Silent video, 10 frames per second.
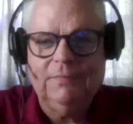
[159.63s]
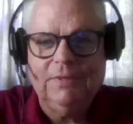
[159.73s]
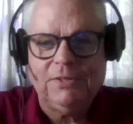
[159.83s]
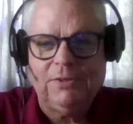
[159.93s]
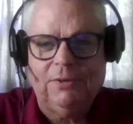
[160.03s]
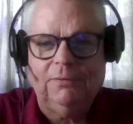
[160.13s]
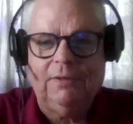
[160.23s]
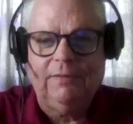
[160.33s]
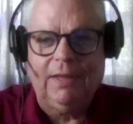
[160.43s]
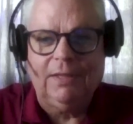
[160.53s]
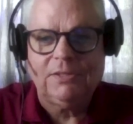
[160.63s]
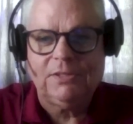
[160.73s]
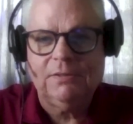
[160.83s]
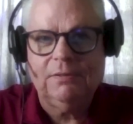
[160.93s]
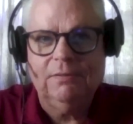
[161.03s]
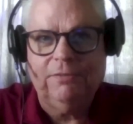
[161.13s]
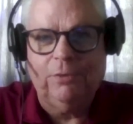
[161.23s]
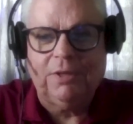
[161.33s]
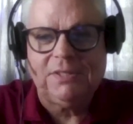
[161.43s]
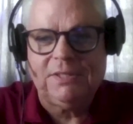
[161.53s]
So, and that's
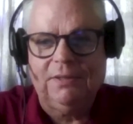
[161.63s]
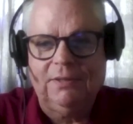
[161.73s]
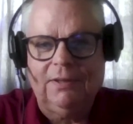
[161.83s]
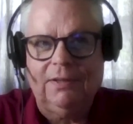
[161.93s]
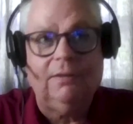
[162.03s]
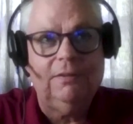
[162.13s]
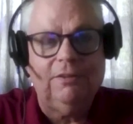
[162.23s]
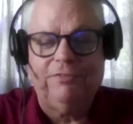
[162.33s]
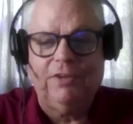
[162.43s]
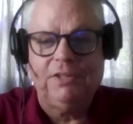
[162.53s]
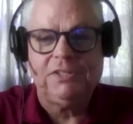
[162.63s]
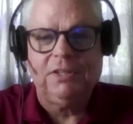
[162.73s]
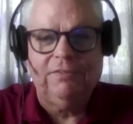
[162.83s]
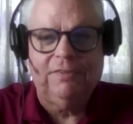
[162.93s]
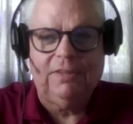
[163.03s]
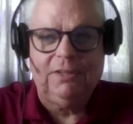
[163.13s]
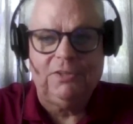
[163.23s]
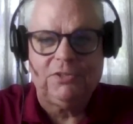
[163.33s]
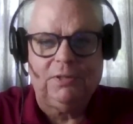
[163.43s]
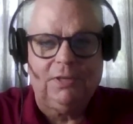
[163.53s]
focusing on the fun stuff of the
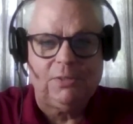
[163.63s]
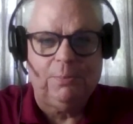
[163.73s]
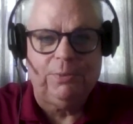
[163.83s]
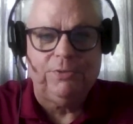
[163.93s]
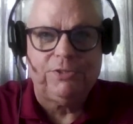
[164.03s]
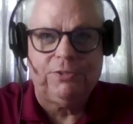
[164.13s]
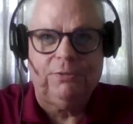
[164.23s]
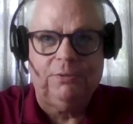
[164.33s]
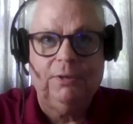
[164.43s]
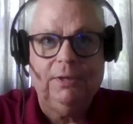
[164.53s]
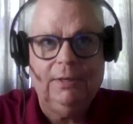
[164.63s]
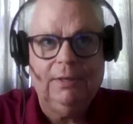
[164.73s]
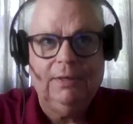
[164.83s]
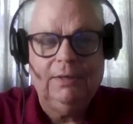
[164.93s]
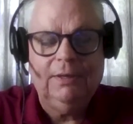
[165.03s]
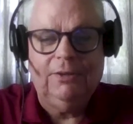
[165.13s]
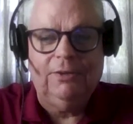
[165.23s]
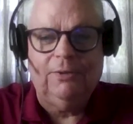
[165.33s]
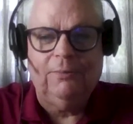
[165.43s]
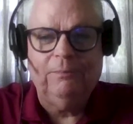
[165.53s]
industry, as opposed to,
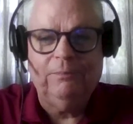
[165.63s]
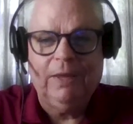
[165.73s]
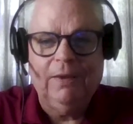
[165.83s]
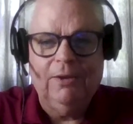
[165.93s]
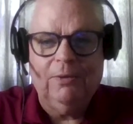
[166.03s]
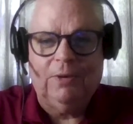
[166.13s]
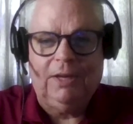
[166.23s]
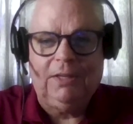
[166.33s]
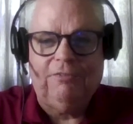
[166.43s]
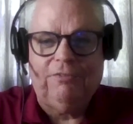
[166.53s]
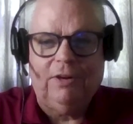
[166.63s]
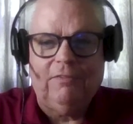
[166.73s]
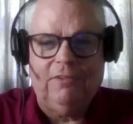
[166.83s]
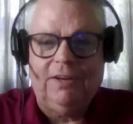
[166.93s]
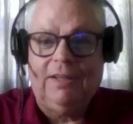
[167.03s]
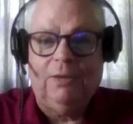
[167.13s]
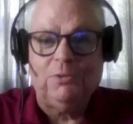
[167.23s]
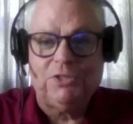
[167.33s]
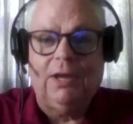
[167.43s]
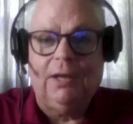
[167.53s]
what I did forever and a day
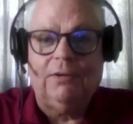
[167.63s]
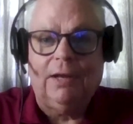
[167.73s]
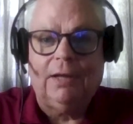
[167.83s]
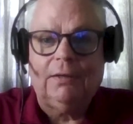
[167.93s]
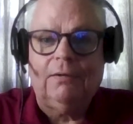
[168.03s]
was contracting,